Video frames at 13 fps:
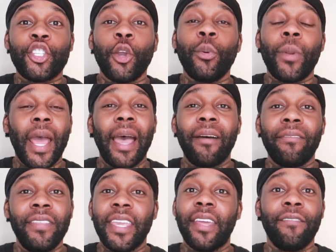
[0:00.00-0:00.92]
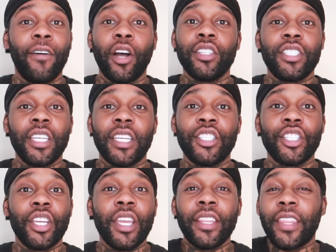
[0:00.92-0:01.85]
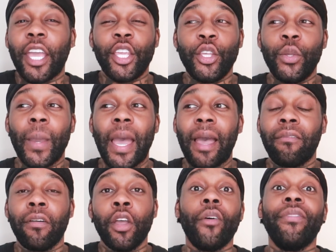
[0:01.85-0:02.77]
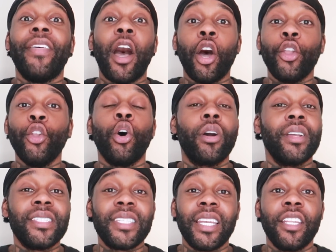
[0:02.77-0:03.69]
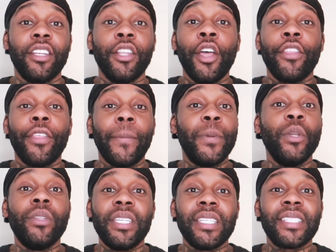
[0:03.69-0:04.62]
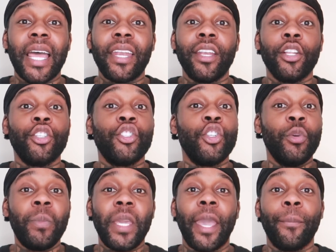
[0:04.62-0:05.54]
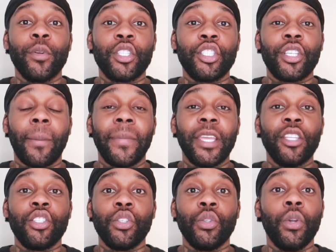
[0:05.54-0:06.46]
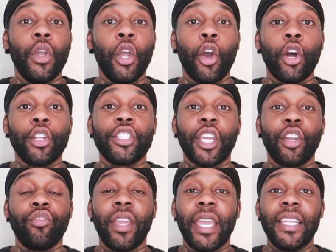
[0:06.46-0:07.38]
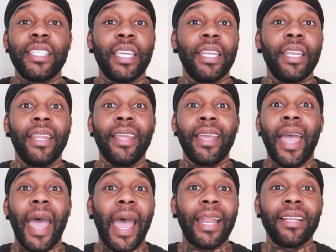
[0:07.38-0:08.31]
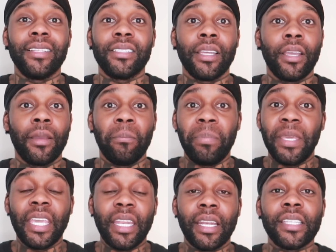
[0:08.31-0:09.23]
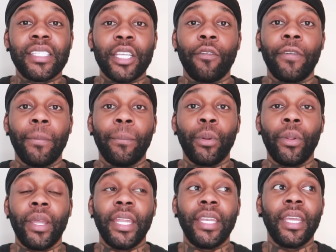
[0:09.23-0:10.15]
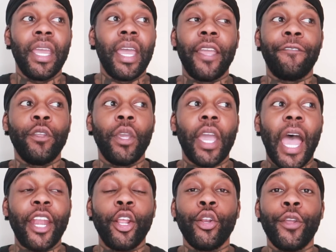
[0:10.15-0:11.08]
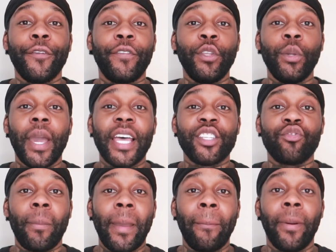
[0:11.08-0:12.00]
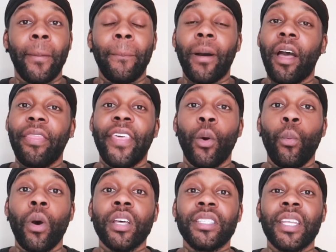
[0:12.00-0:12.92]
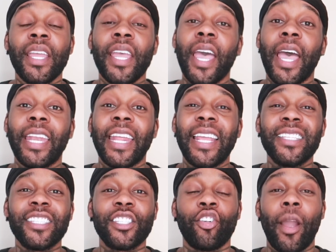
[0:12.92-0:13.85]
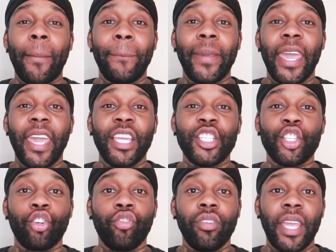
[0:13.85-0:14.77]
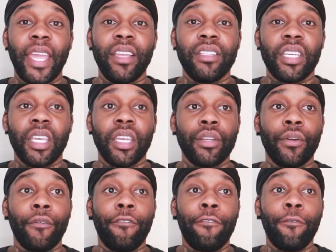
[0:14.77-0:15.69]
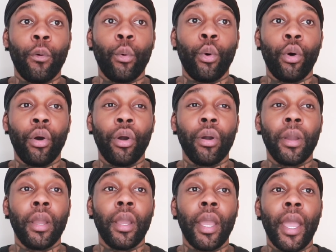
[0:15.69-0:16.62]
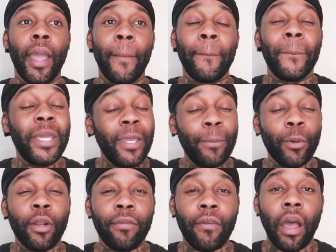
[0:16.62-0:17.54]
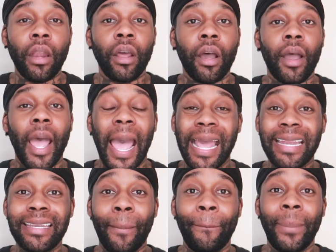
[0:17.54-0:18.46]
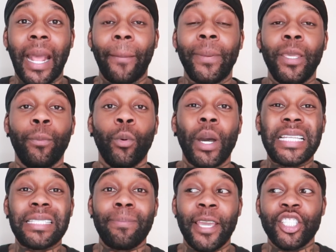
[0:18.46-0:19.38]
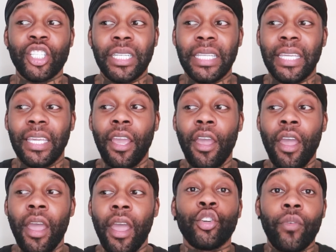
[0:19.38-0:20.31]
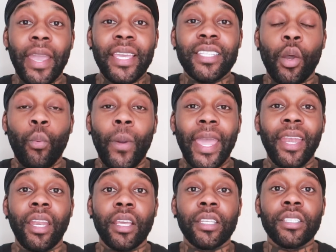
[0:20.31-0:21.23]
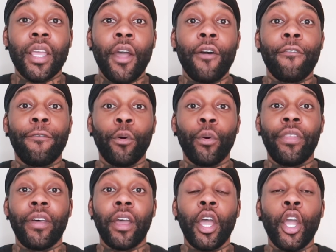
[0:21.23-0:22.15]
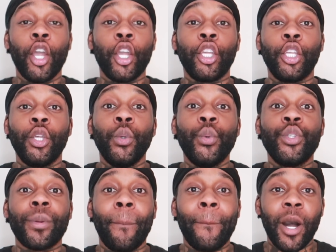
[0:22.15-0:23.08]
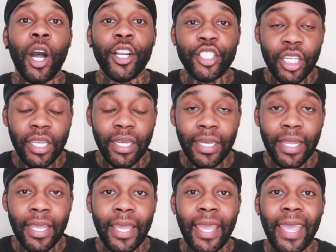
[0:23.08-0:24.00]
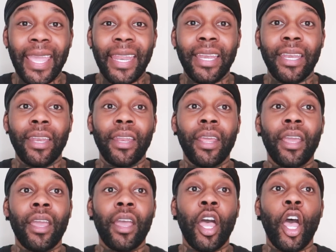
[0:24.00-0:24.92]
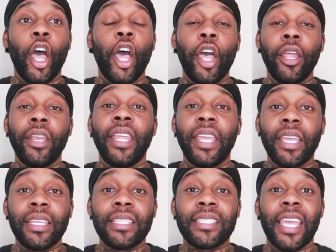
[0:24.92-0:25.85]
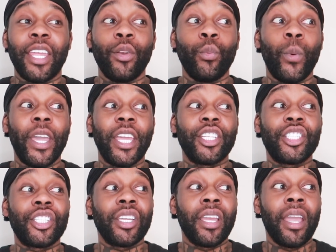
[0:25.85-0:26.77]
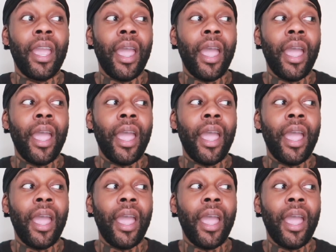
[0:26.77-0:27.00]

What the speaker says: don't have the advantage that you have, that are not considered the beauty standard to be able to jump into content creating and being self-employed. I don't know if you guys remember, but there was an Instagram page created for people of color and black people especially to raise awareness for the huge margin in earnings in which